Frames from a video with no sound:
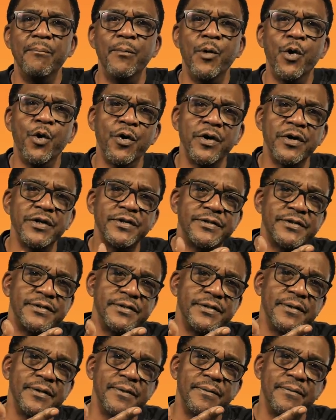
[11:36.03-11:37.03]

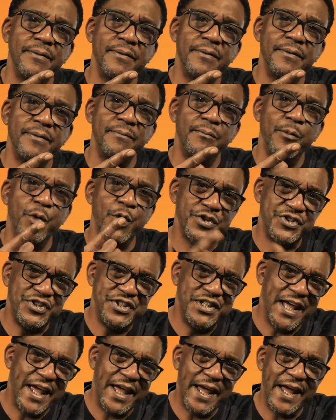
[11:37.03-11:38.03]
Morris
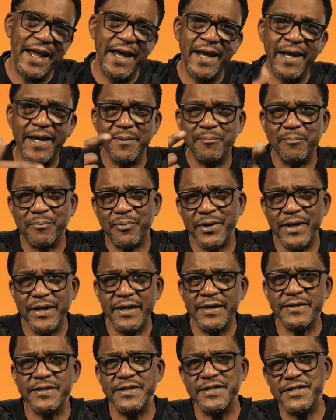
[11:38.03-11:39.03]
Day and
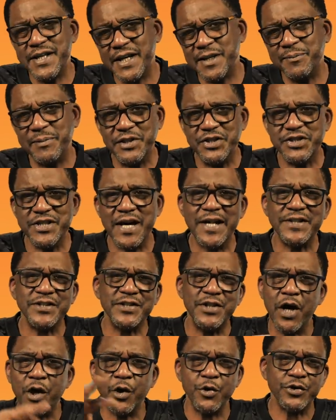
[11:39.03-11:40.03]
Prince and Jelly Bean
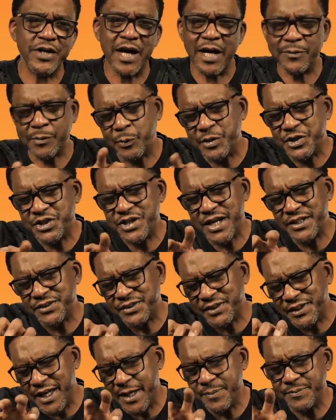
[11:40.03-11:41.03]
Johnson, all those guys, but we
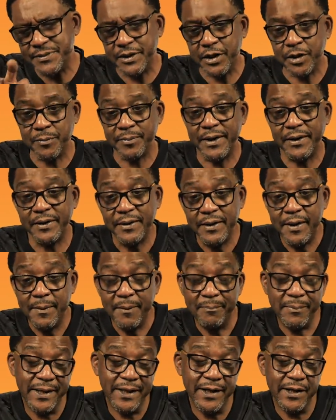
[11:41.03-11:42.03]
changed the names a little bit.
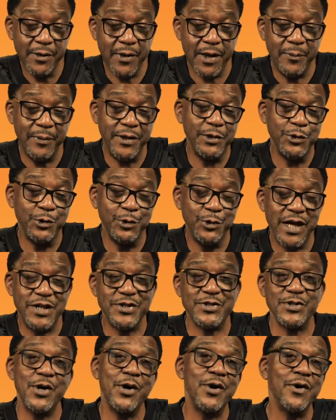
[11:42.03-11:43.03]
But anyway, we do
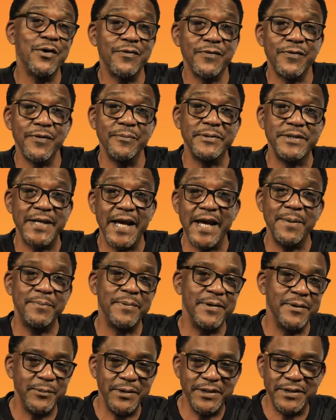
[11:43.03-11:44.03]
that song from
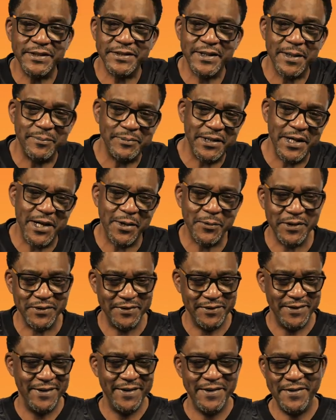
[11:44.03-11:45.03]
tape, and we just up there
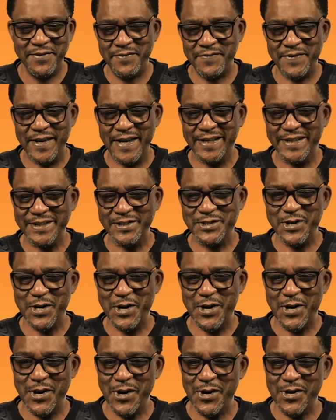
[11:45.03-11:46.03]
with fake
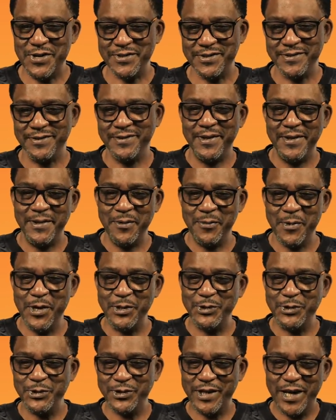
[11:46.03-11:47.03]
guitars, and
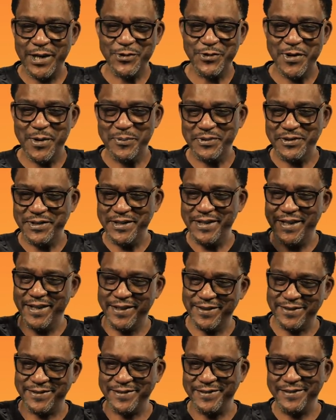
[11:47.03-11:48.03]
one dude's got
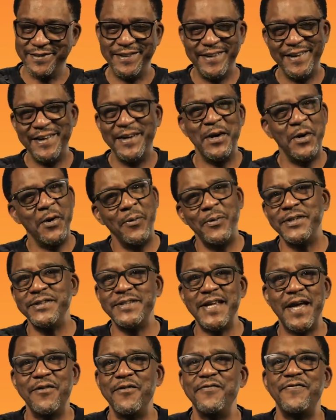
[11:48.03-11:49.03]
drumsticks, and we're
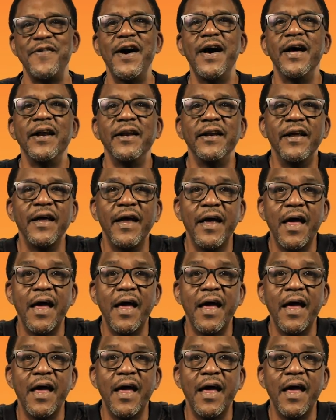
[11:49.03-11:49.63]
just having fun.